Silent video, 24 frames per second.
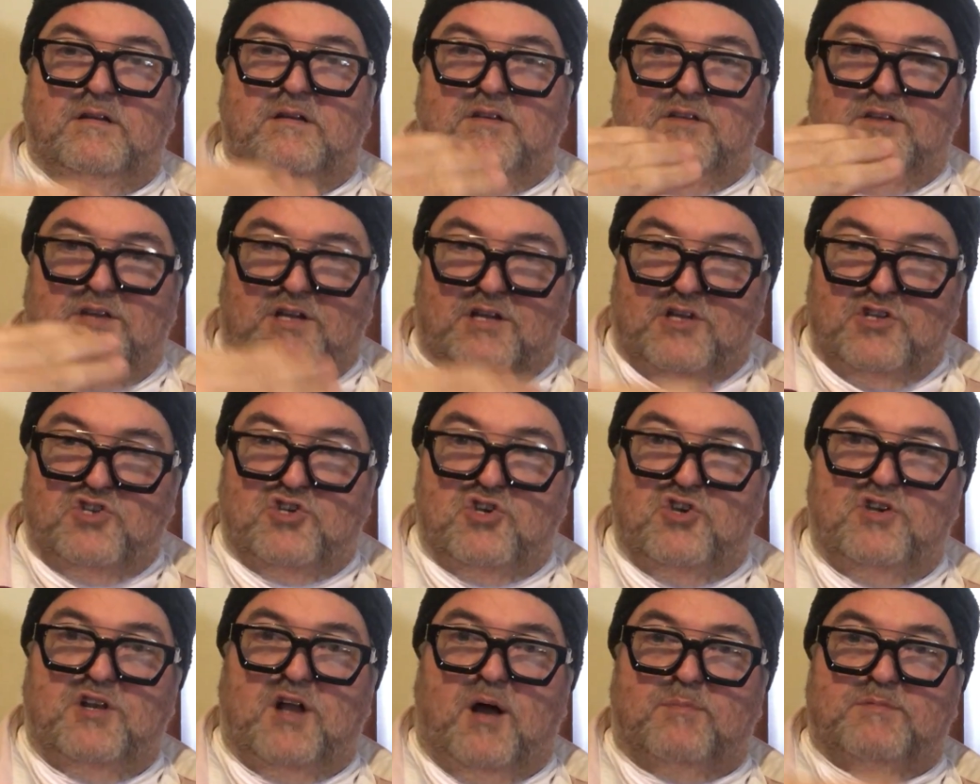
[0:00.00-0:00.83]
you can
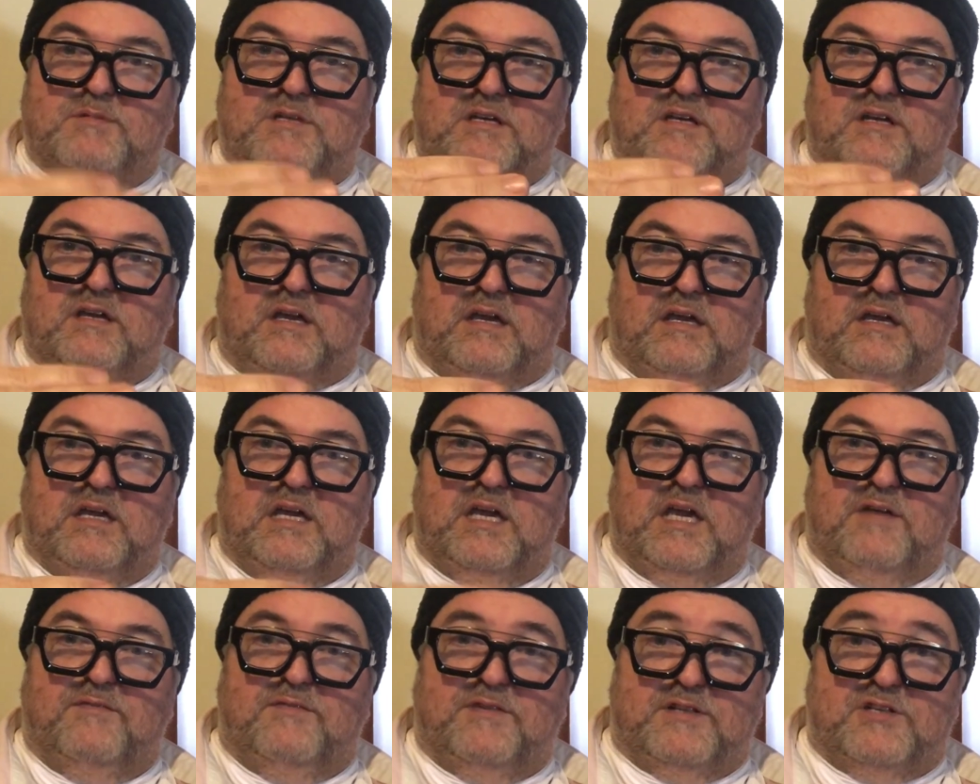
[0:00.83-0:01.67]
tune up to E.
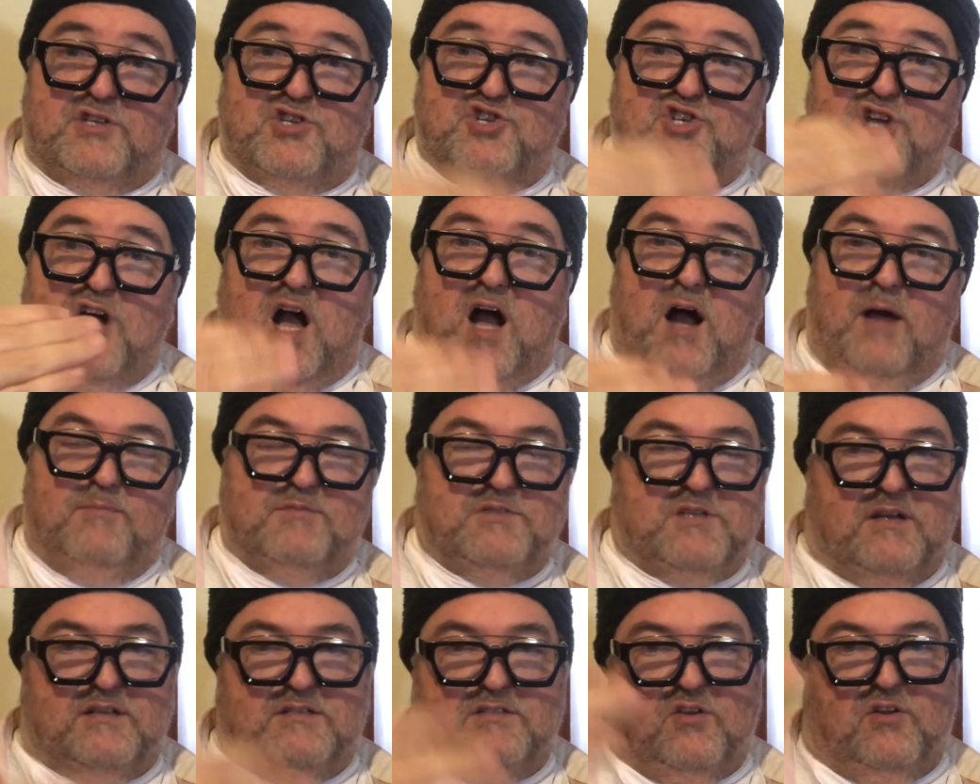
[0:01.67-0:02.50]
If it's sharp,
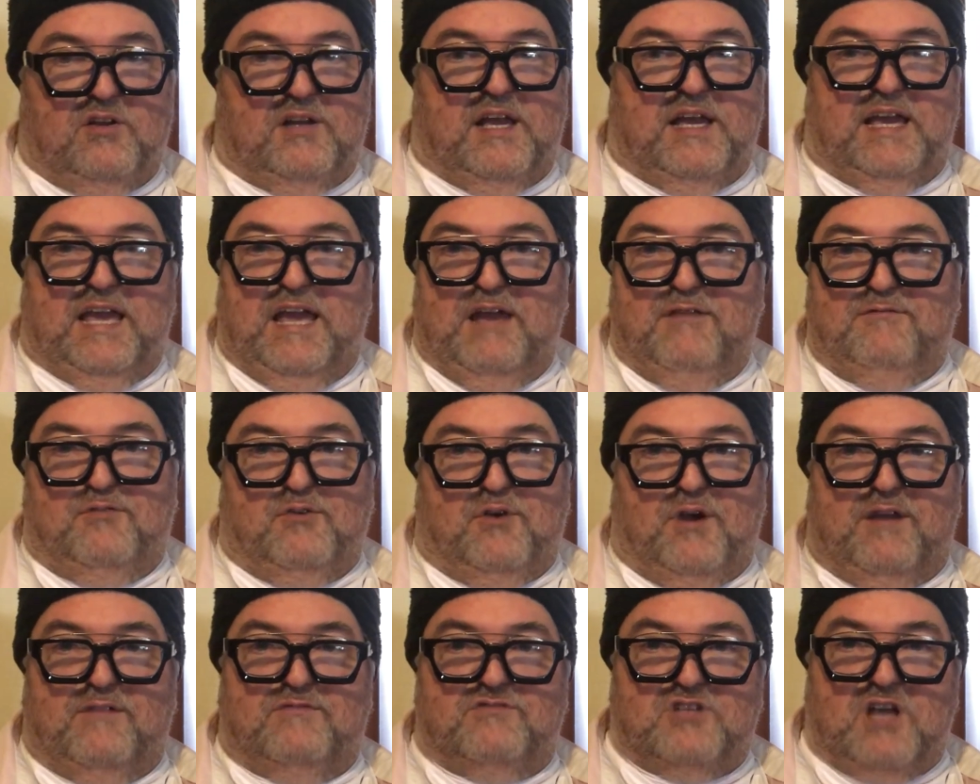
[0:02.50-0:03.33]
so it's like an F
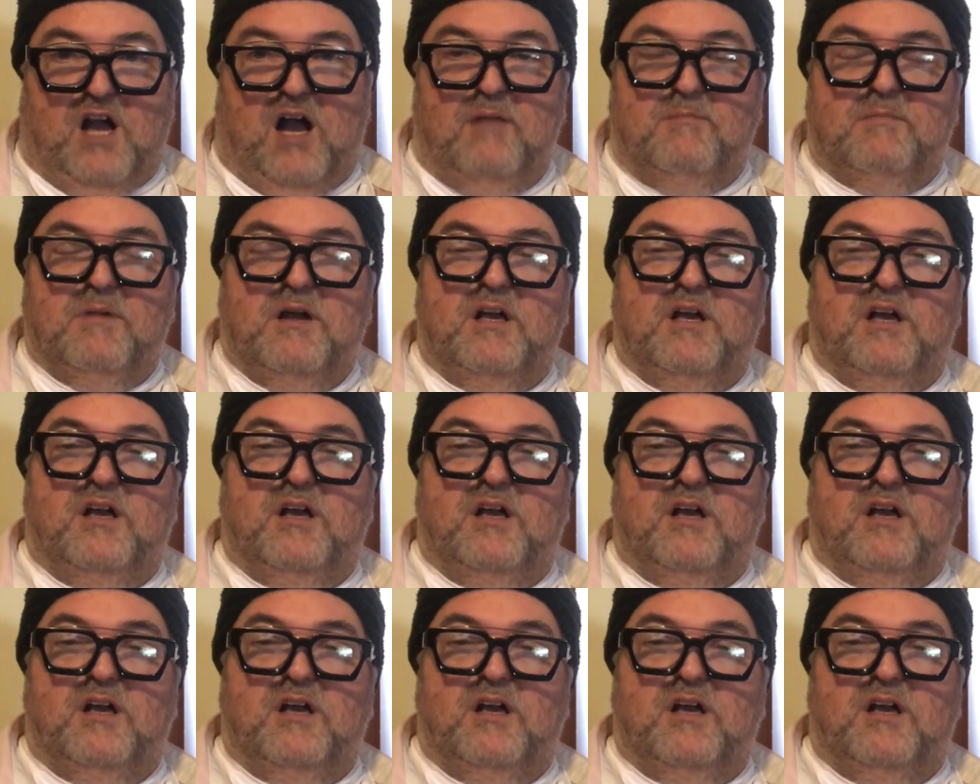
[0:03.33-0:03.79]
or F sharp,